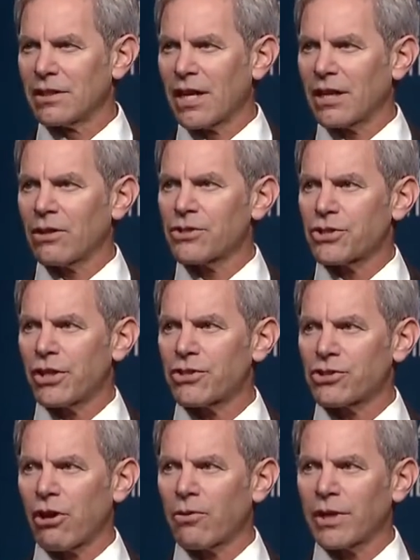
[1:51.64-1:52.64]
NLC
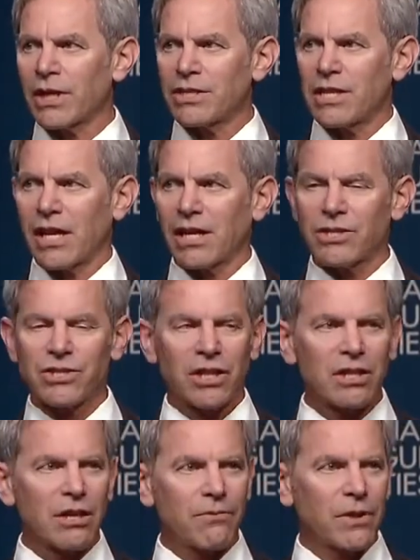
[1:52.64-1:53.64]
has already taken
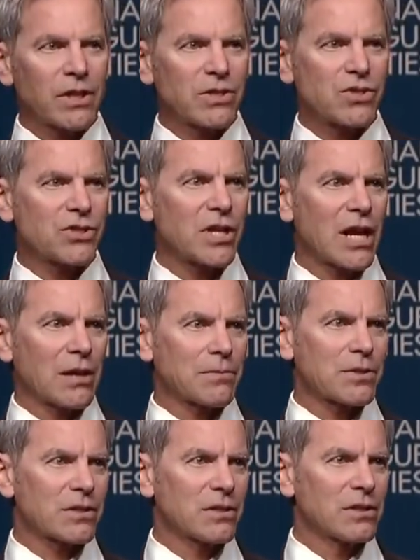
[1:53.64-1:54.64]
significant
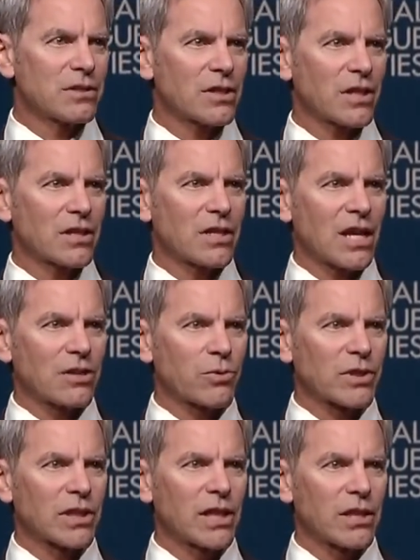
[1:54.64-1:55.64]
steps to connect
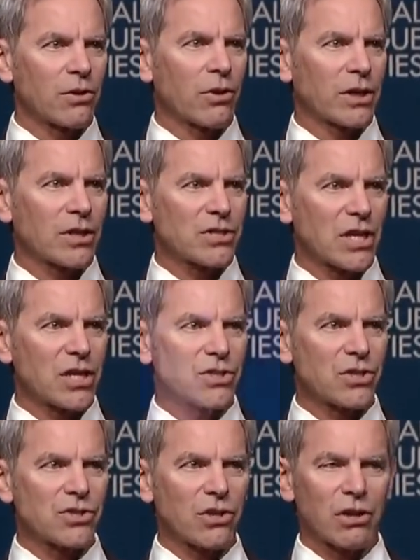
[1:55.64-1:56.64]
with leading
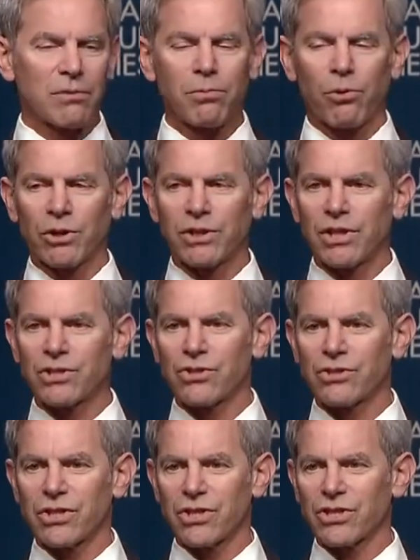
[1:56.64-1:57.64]
organizations on important
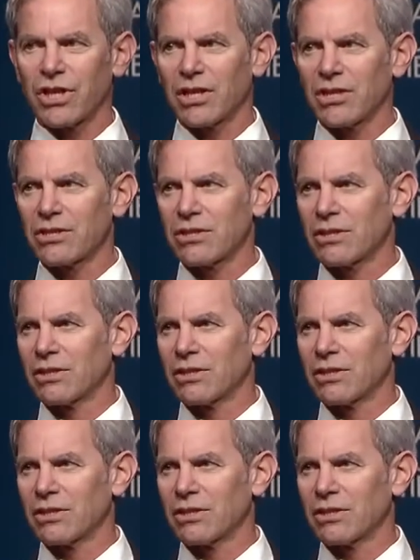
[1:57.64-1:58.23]
issues to cities.